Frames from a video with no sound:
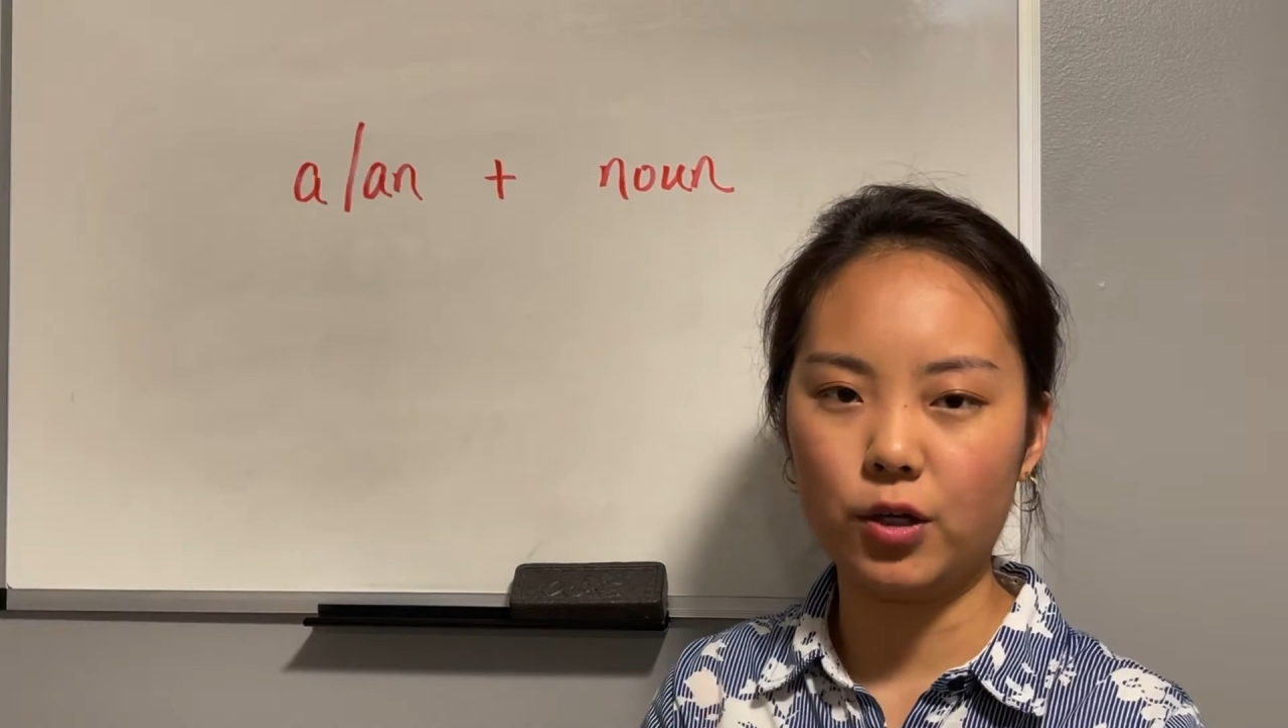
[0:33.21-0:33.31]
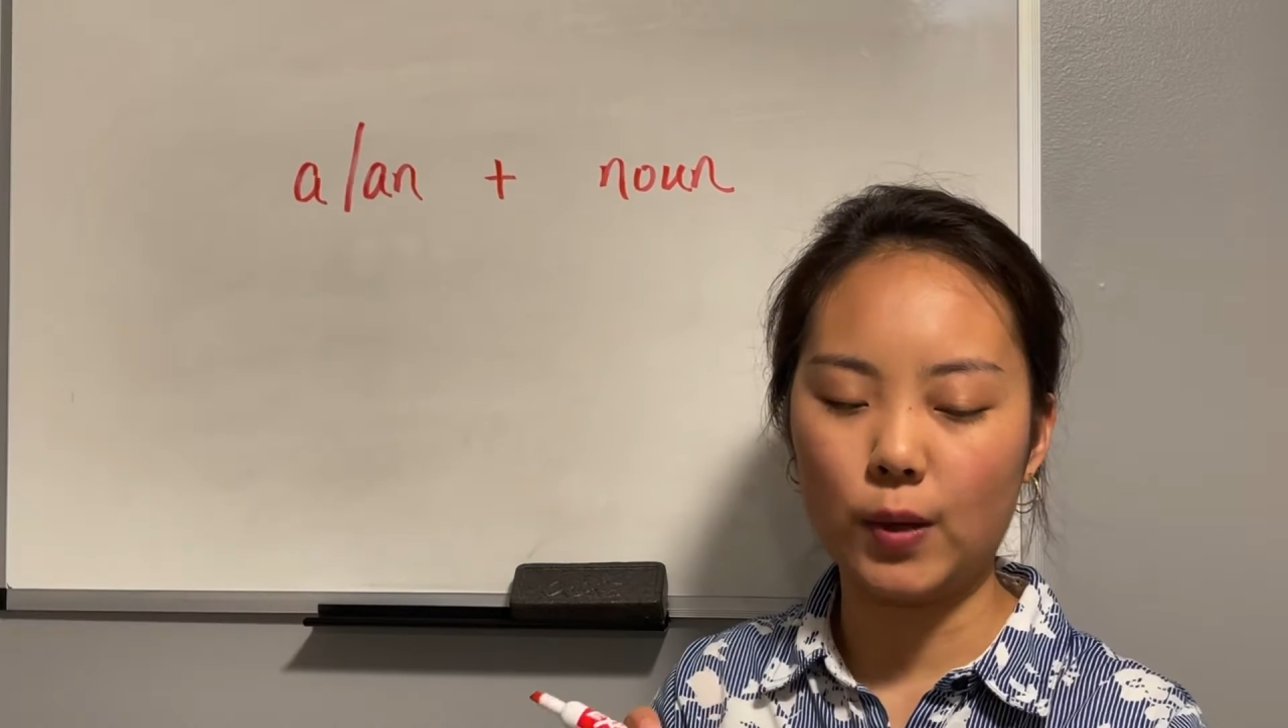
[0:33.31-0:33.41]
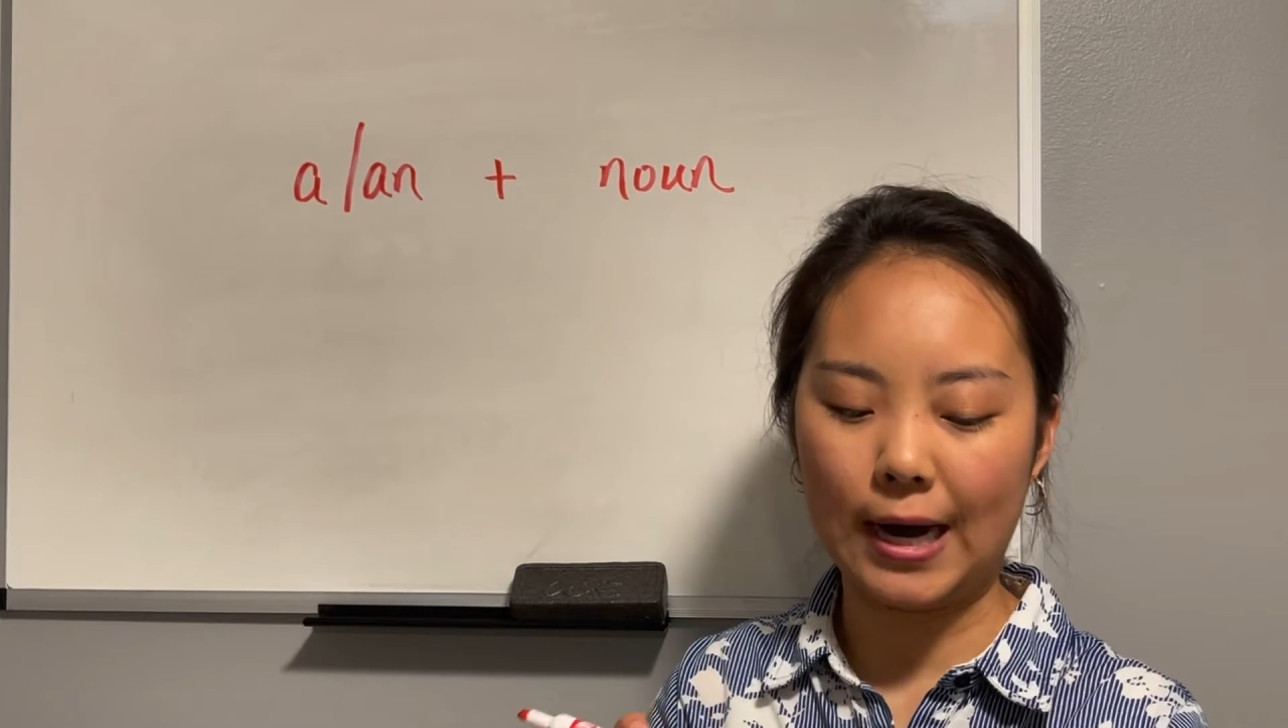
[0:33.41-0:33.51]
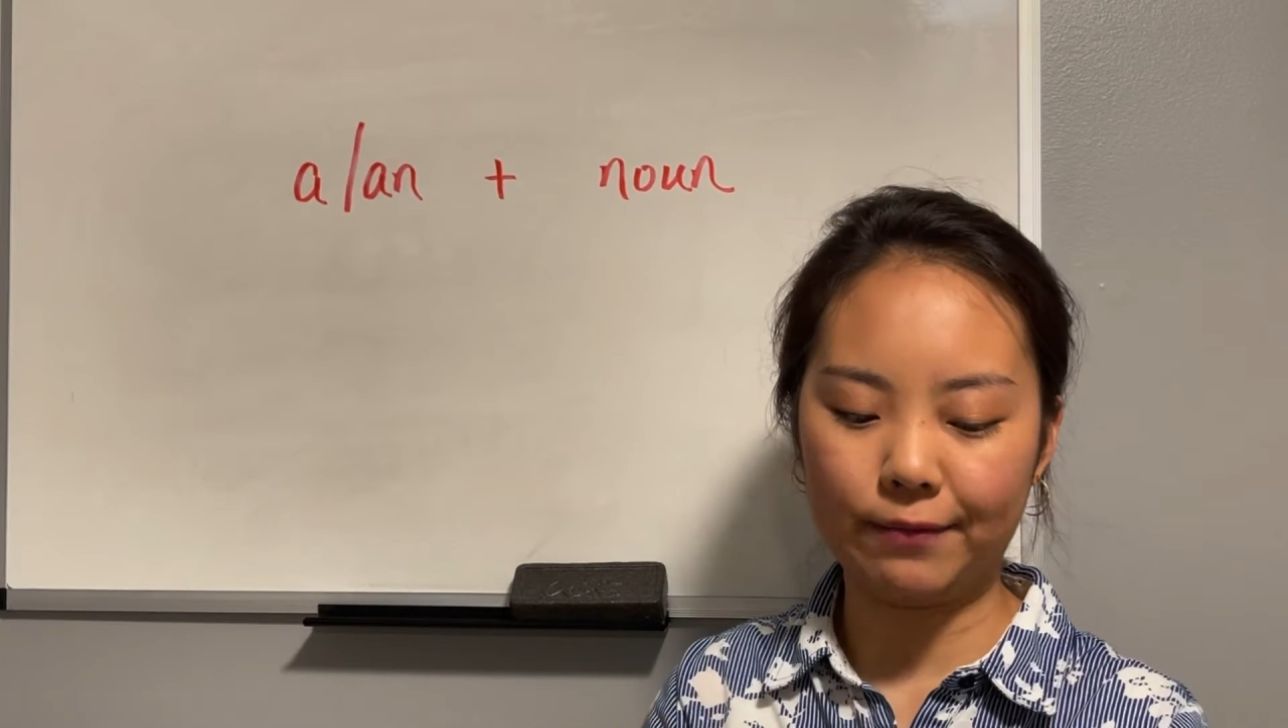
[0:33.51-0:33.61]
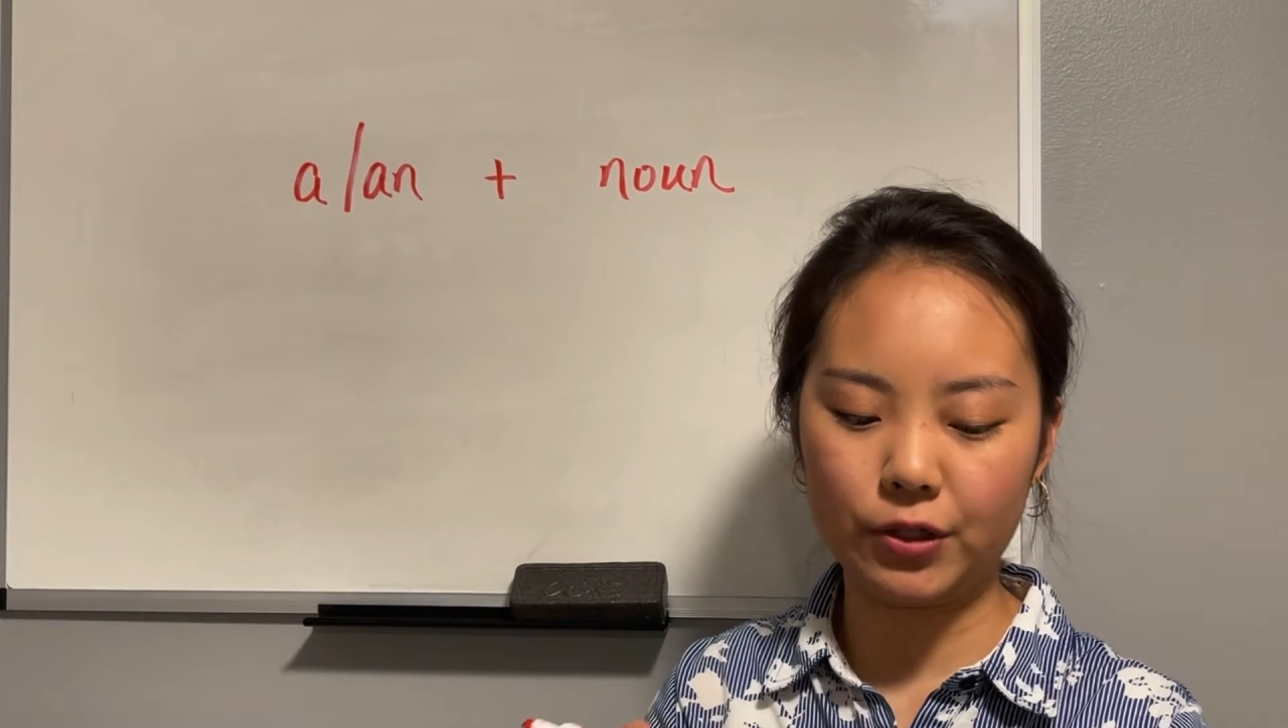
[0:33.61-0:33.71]
you
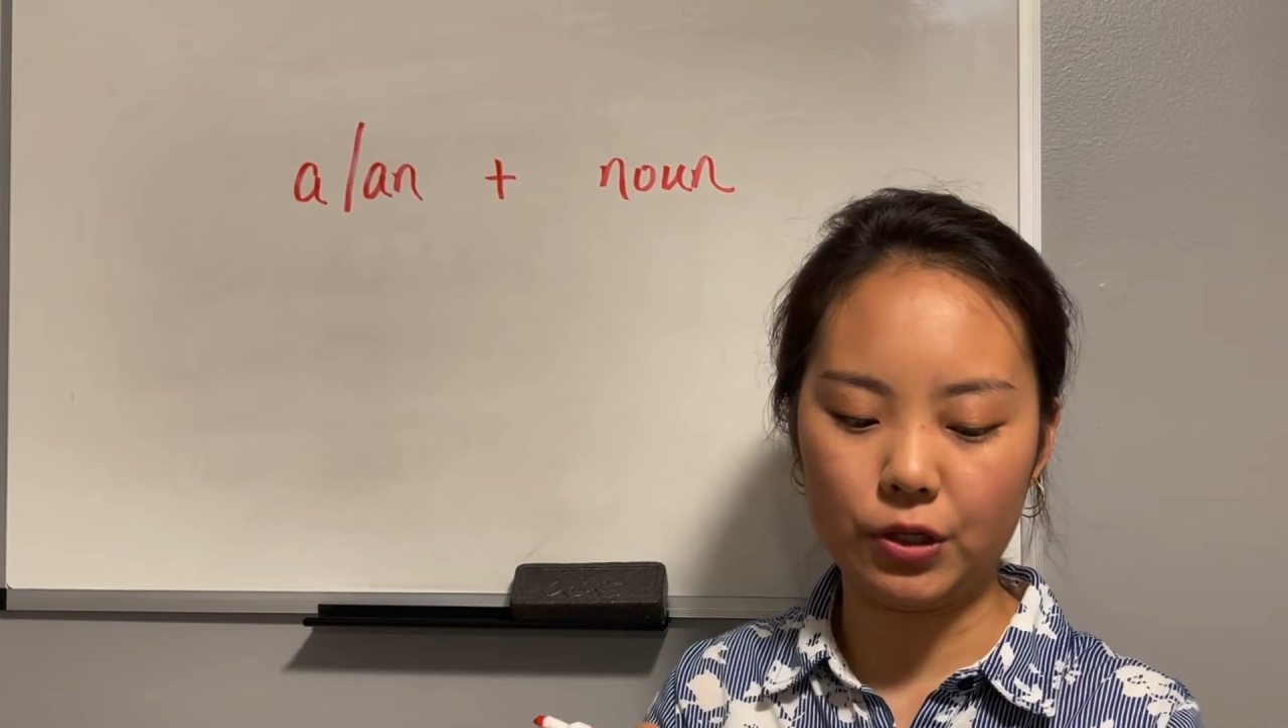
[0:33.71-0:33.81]
have to